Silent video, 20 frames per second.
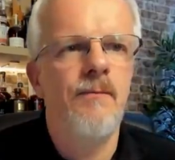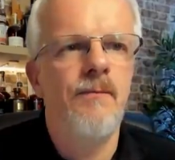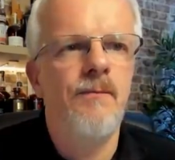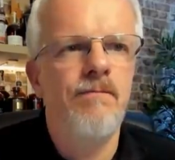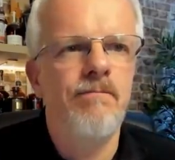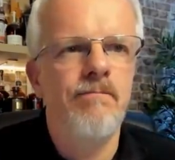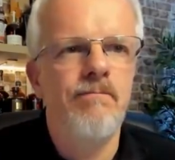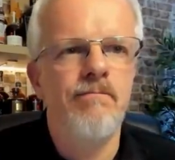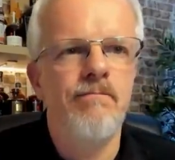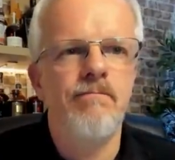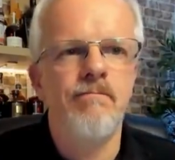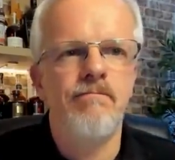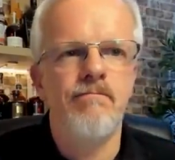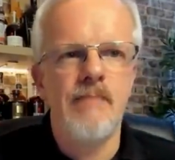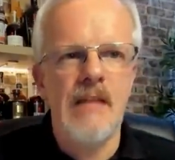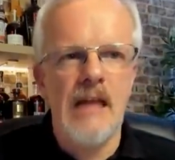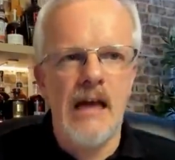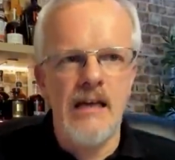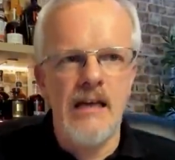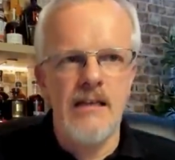
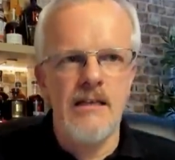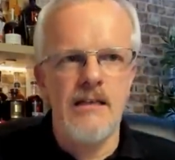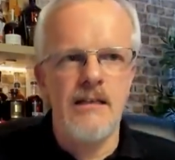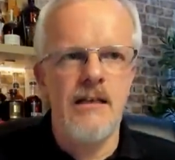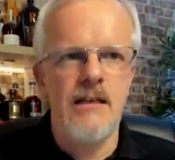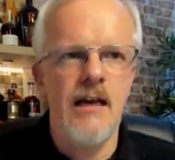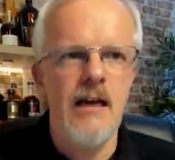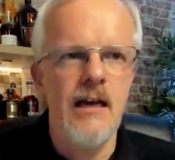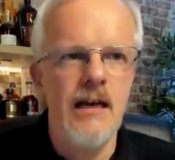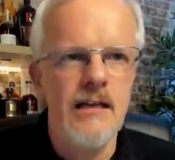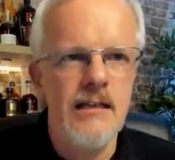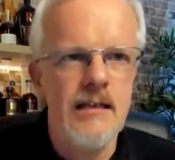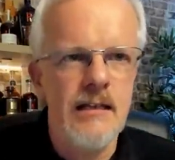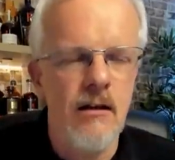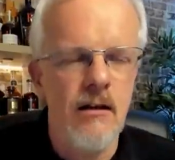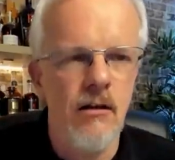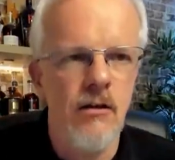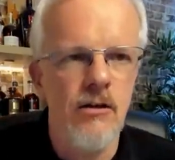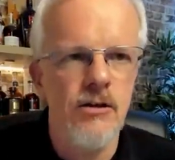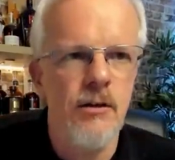Yeah, it's
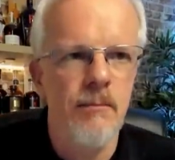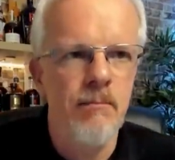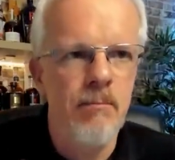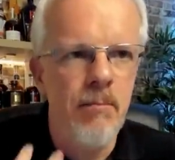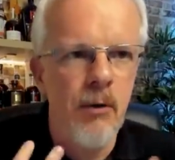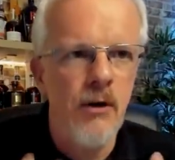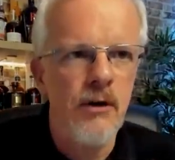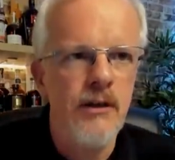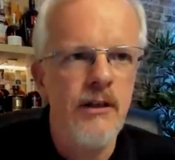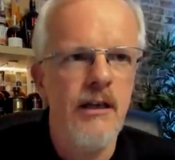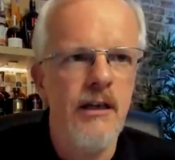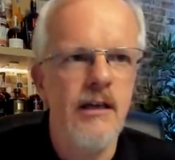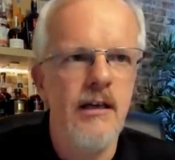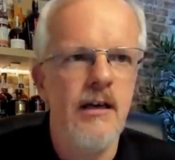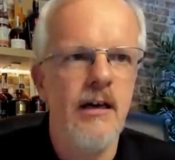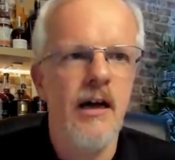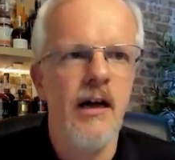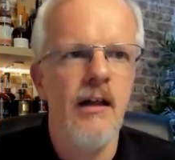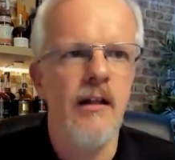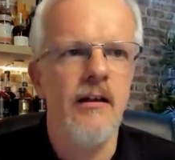got lots of body,
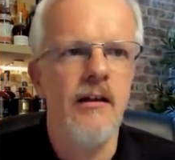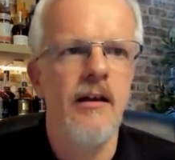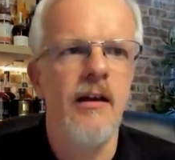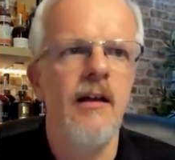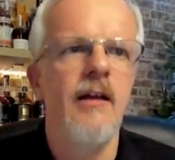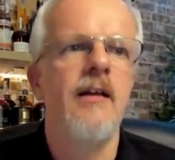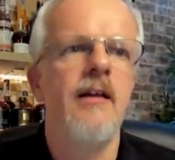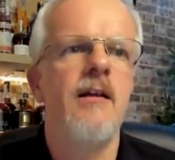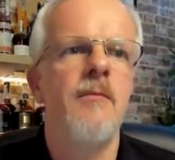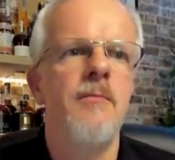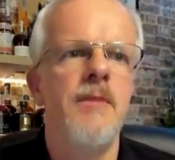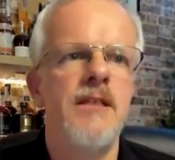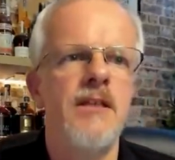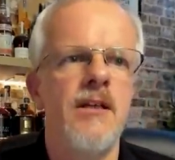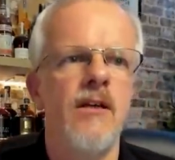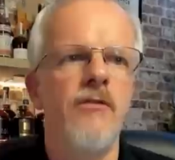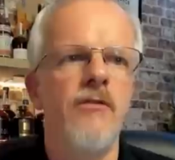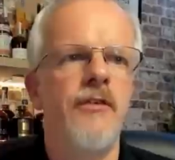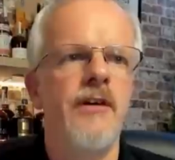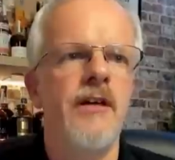Craigellachie. It can be
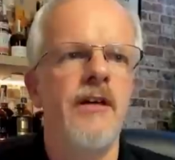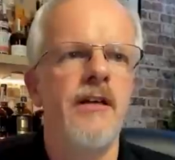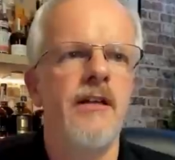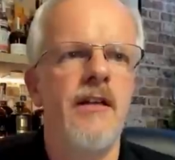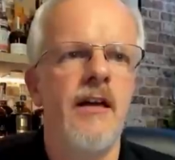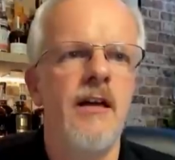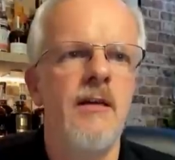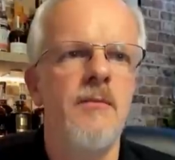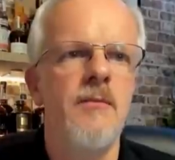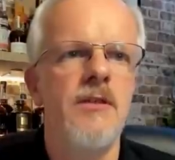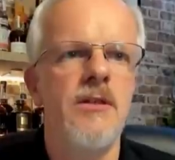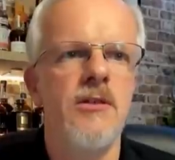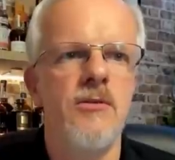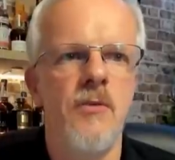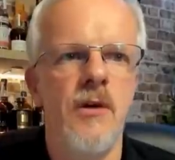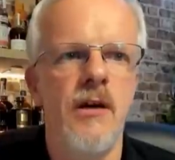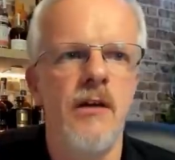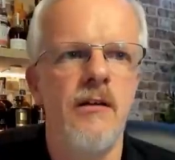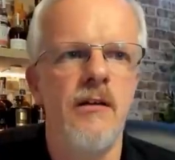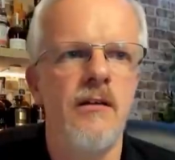sulfury at times as
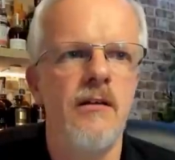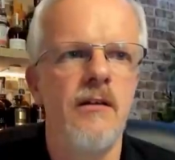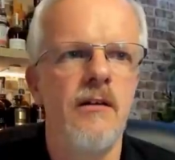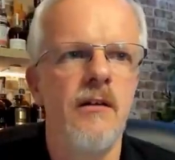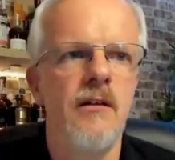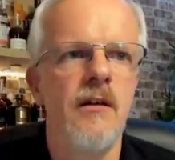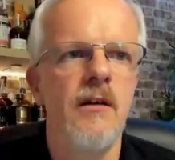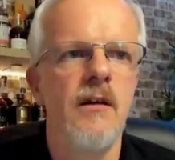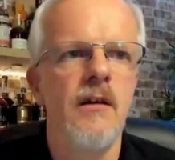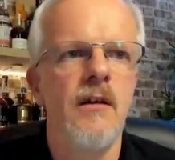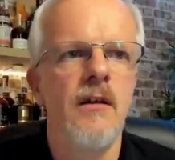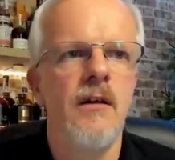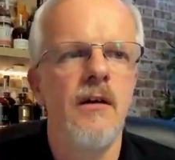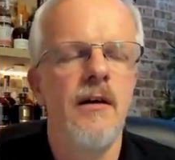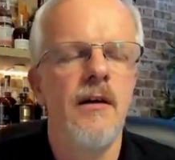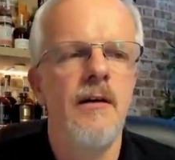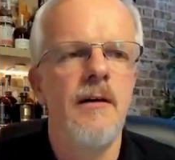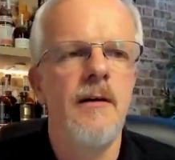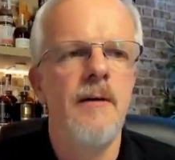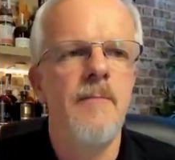well.
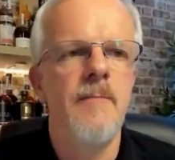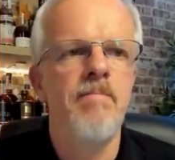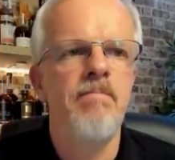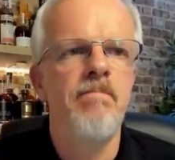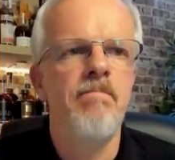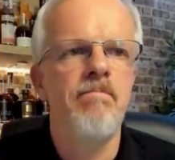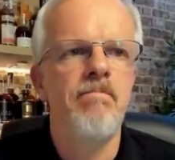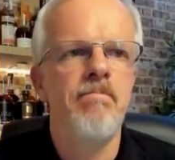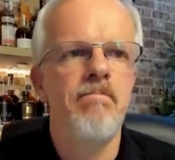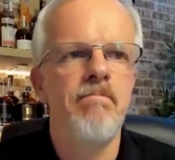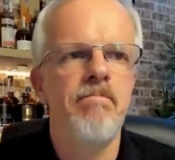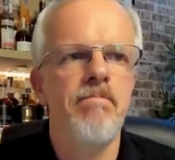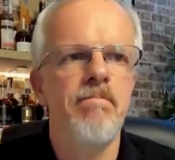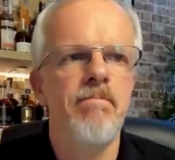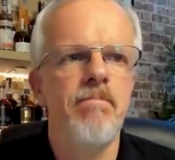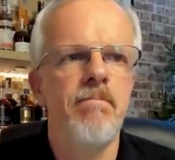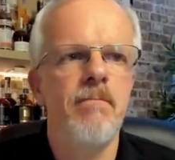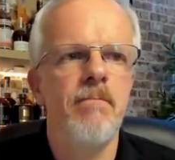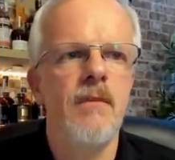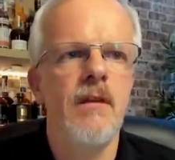
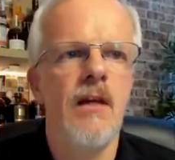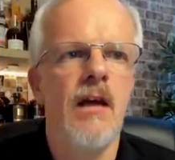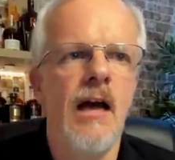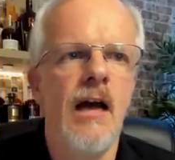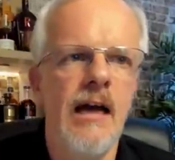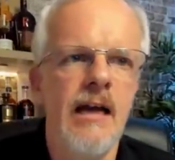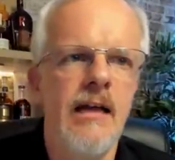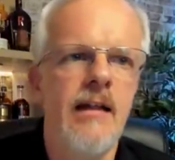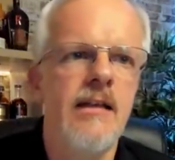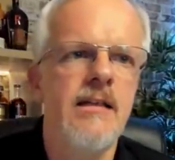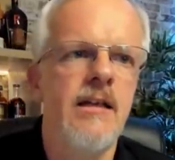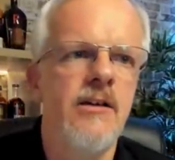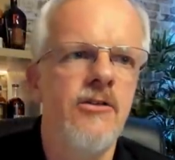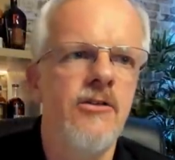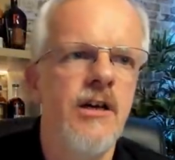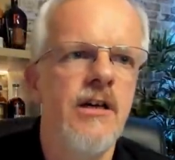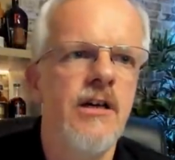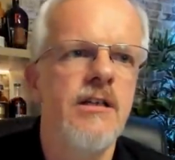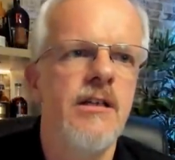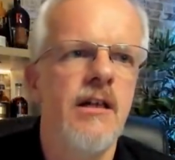Aye, that's
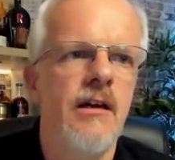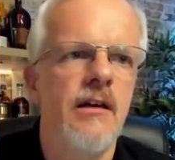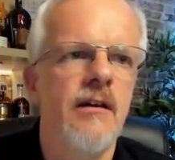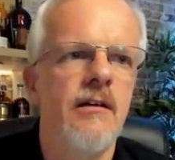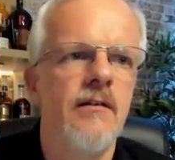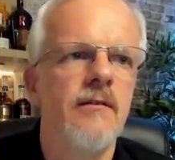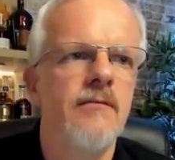interesting.